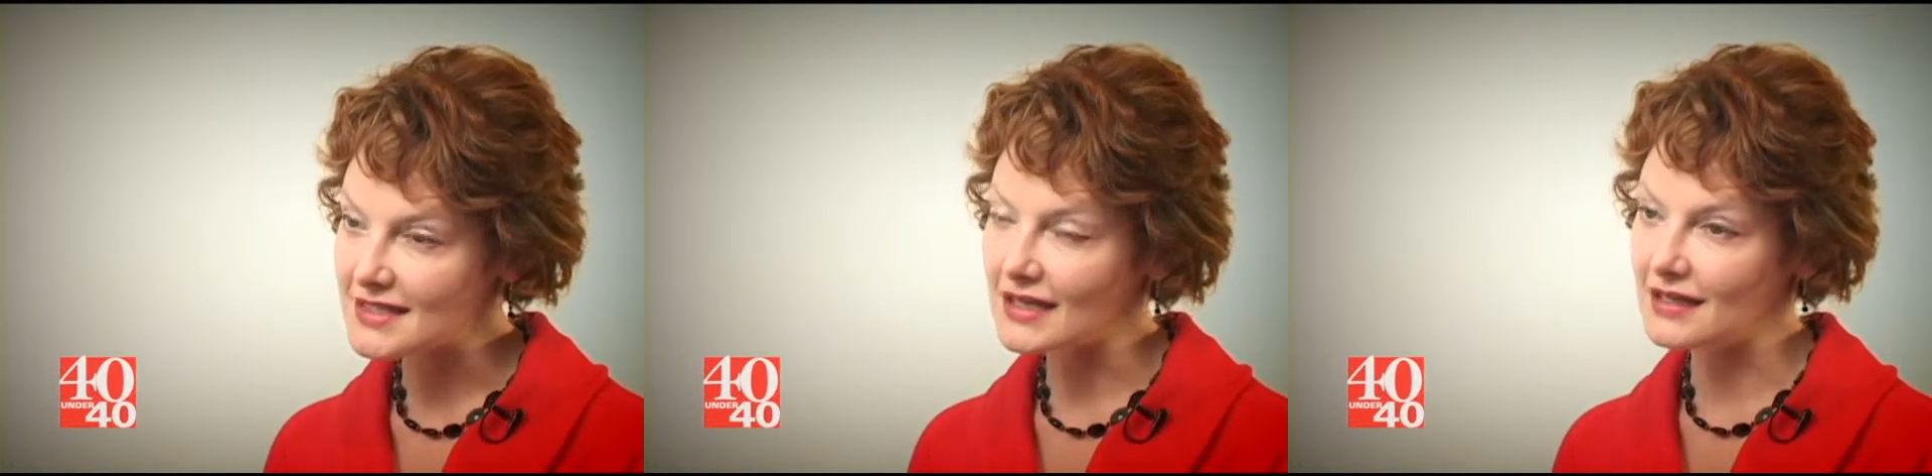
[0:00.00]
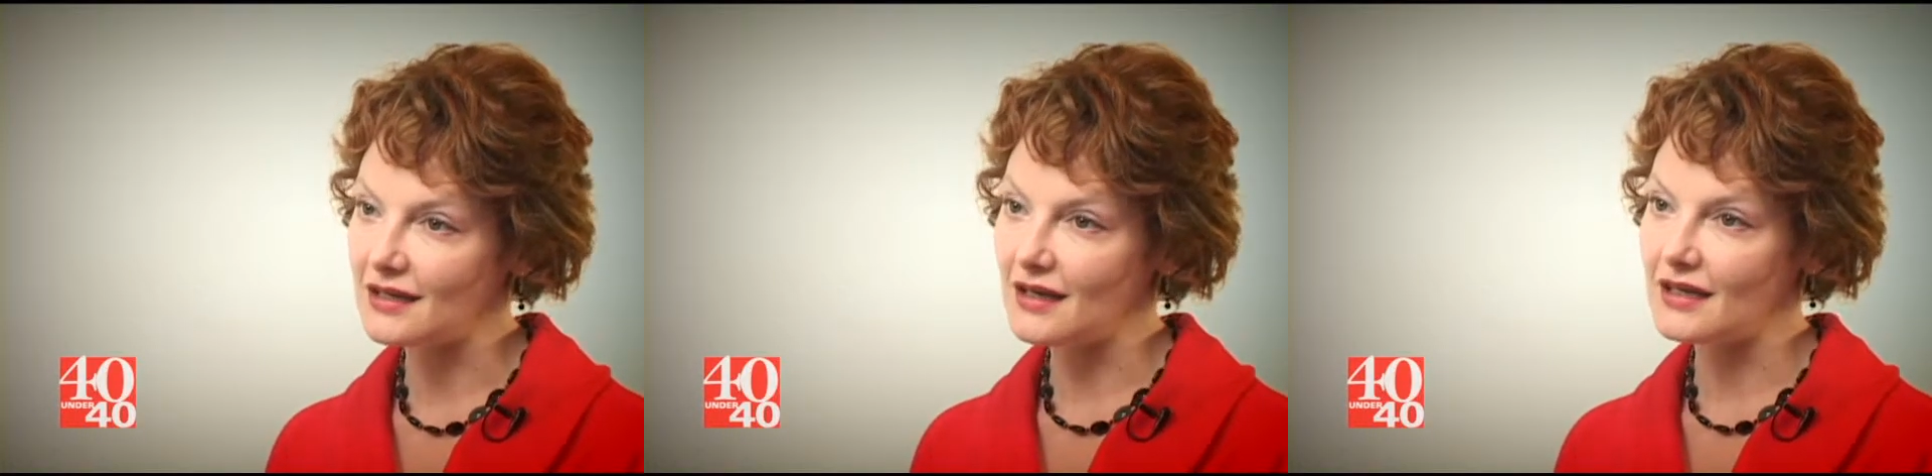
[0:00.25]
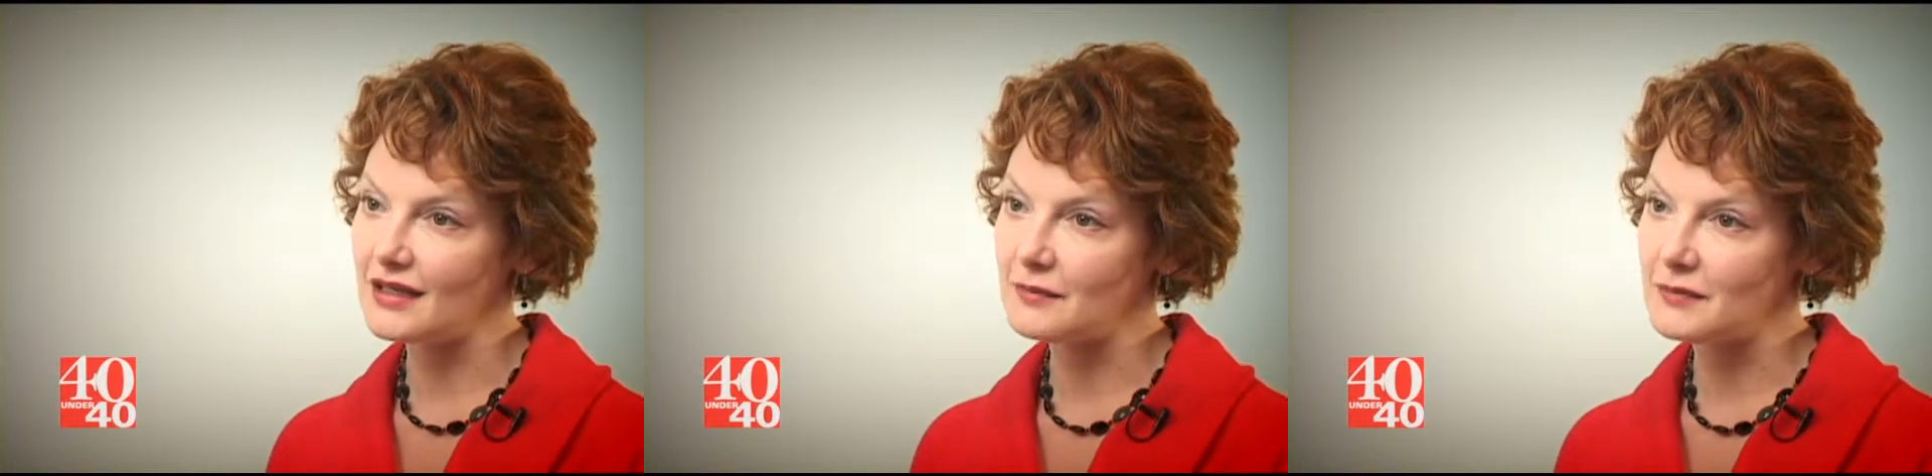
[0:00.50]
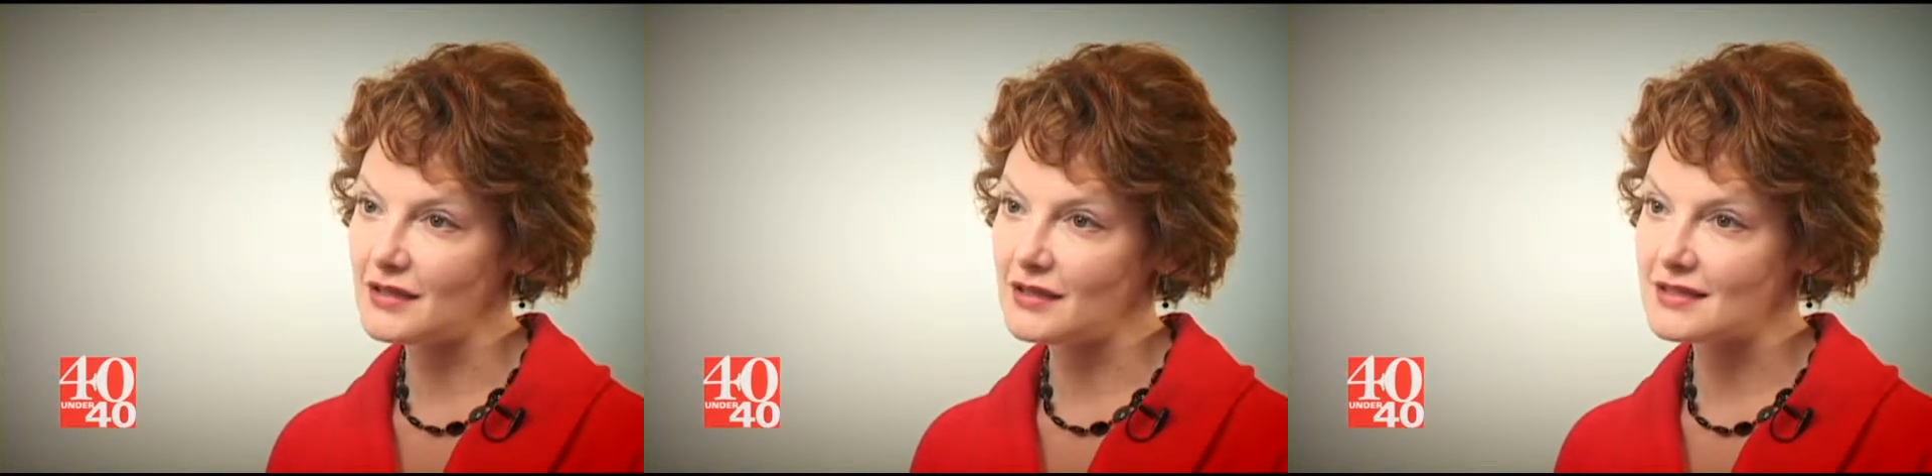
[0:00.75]
and I
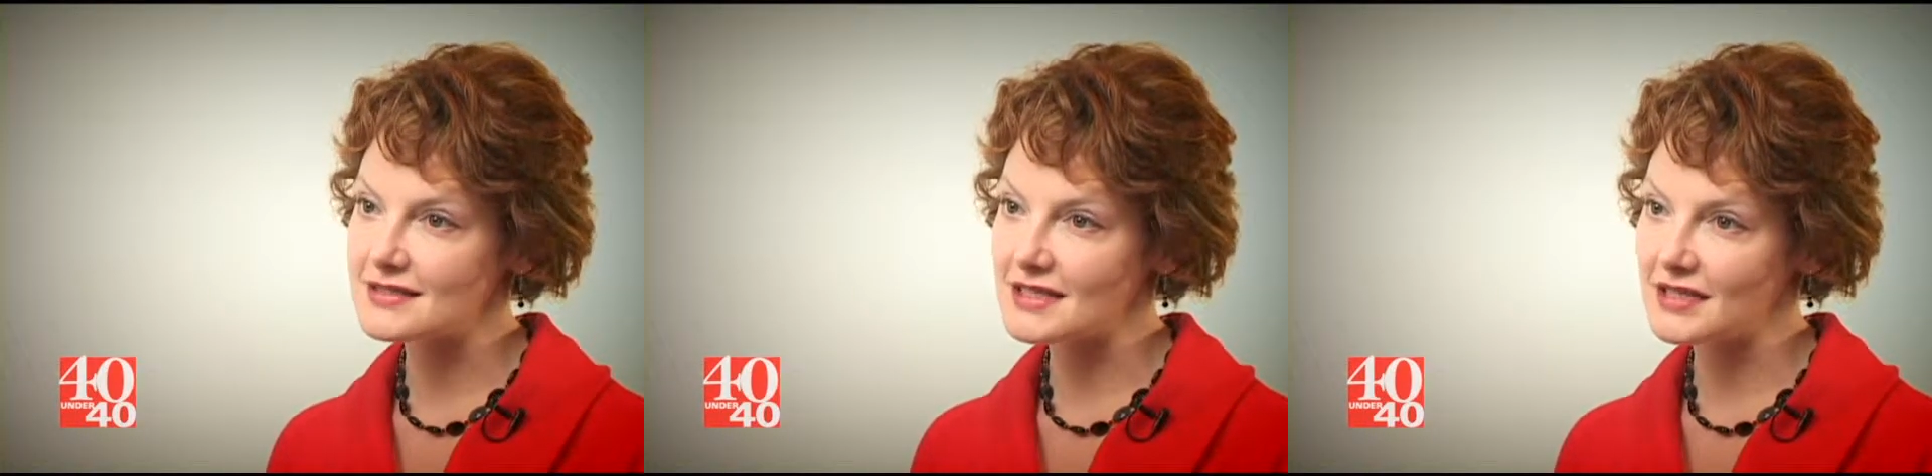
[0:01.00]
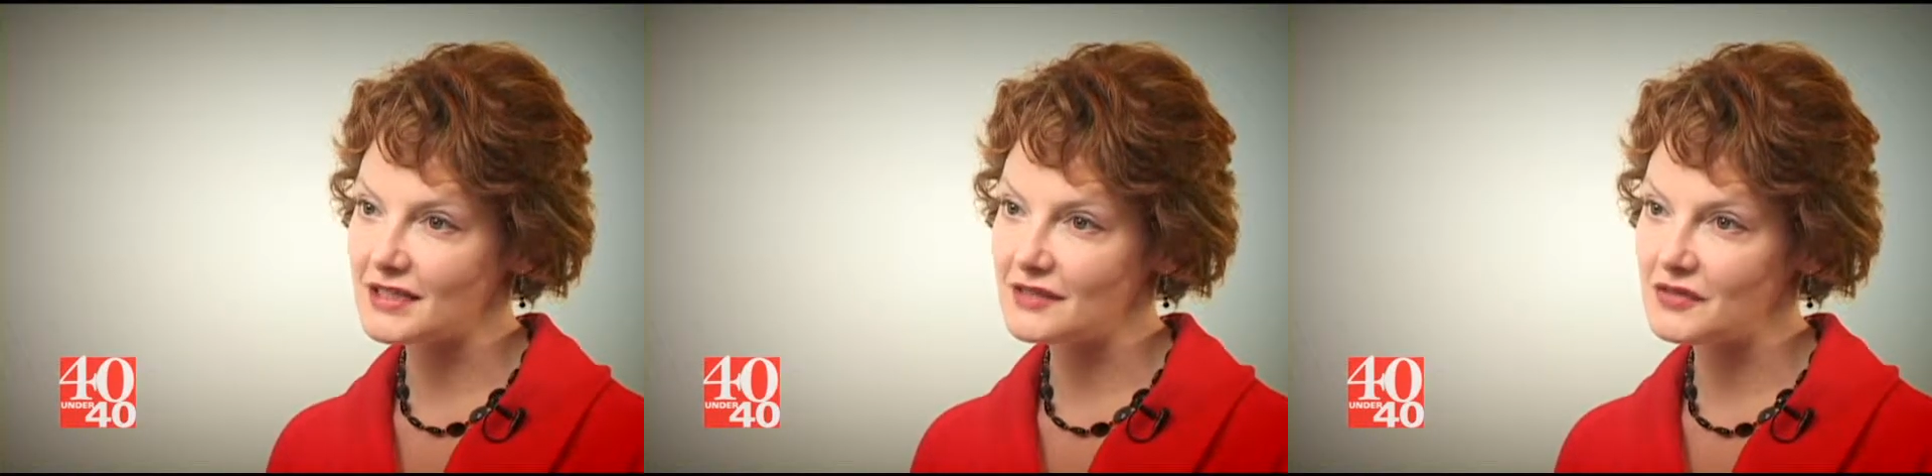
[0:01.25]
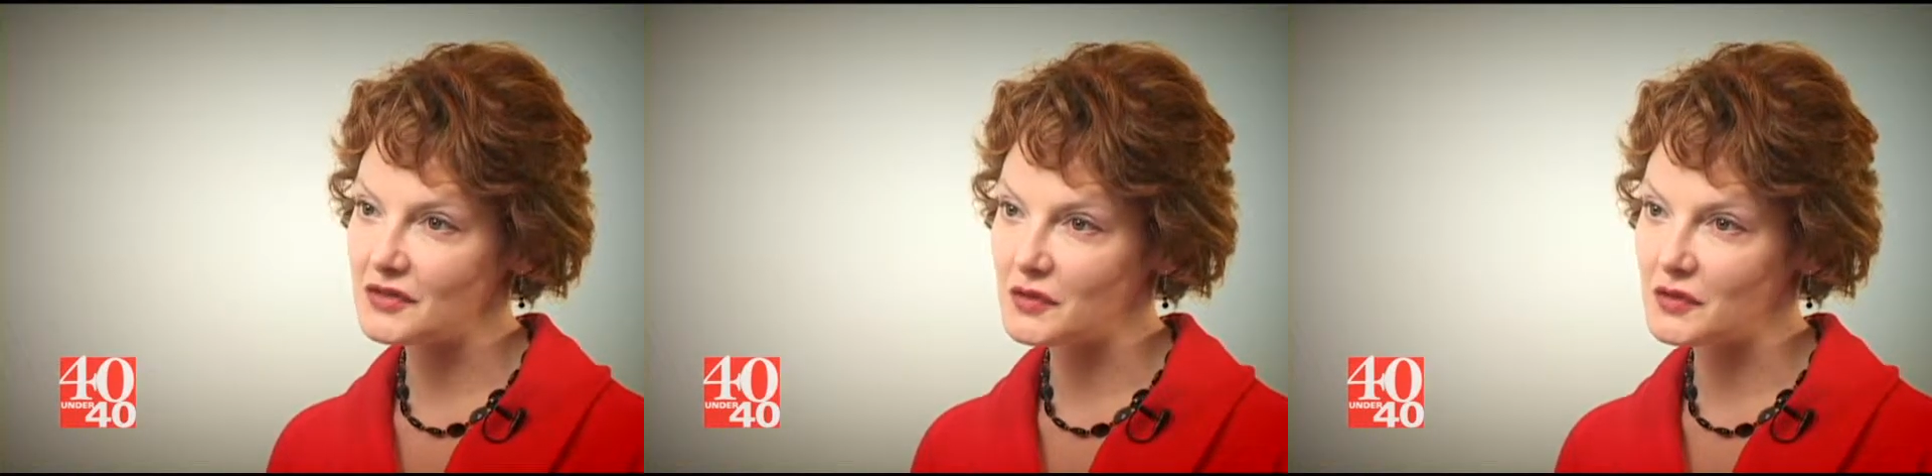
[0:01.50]
am the executive